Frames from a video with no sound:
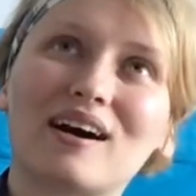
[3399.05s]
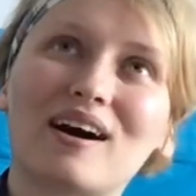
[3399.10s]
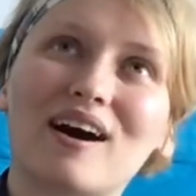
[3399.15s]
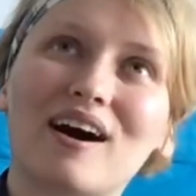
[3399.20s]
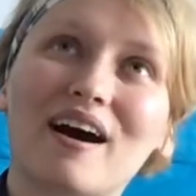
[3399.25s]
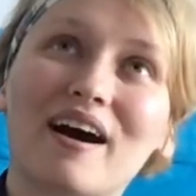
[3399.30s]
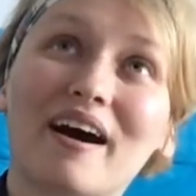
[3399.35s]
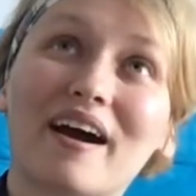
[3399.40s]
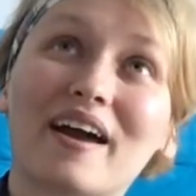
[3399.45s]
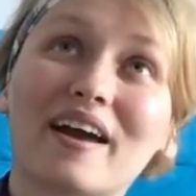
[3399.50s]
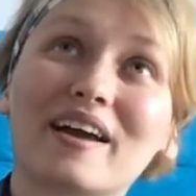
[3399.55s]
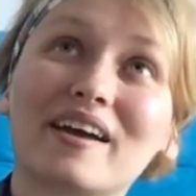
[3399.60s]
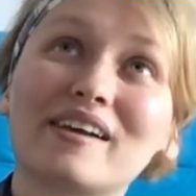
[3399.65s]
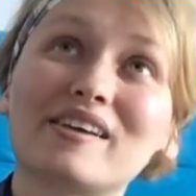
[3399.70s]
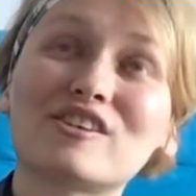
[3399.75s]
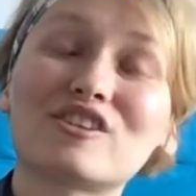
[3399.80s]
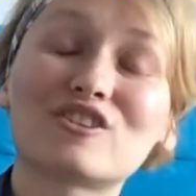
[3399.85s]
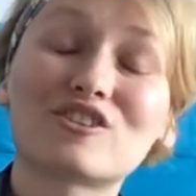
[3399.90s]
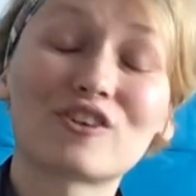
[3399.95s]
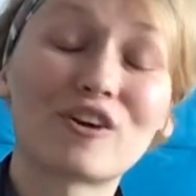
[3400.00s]
I
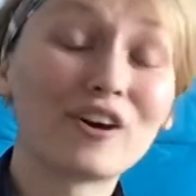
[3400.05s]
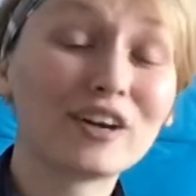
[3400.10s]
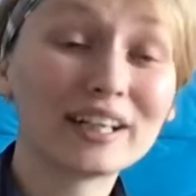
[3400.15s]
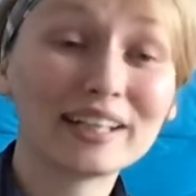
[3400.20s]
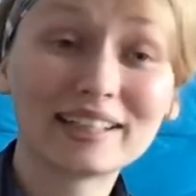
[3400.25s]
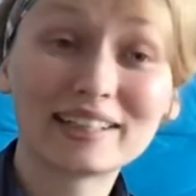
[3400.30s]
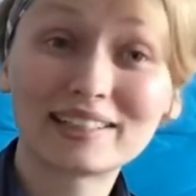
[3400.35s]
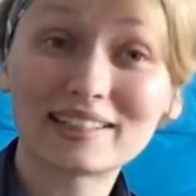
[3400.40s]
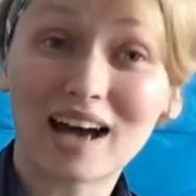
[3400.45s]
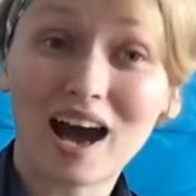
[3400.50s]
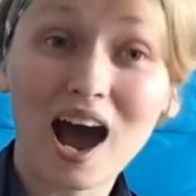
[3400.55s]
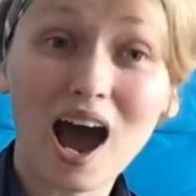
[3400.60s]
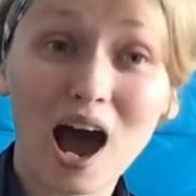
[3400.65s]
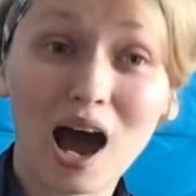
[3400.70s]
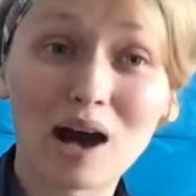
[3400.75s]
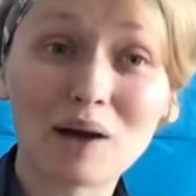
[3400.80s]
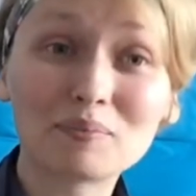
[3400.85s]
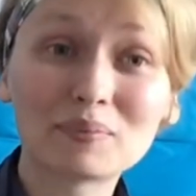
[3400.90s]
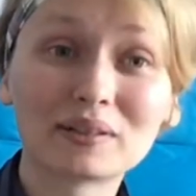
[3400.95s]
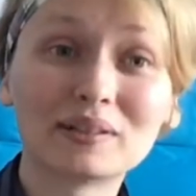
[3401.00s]
shortened it
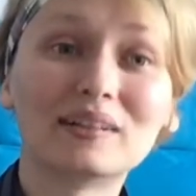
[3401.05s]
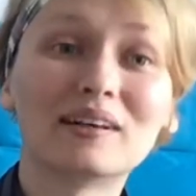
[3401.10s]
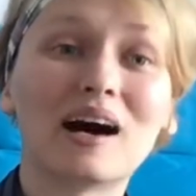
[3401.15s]
up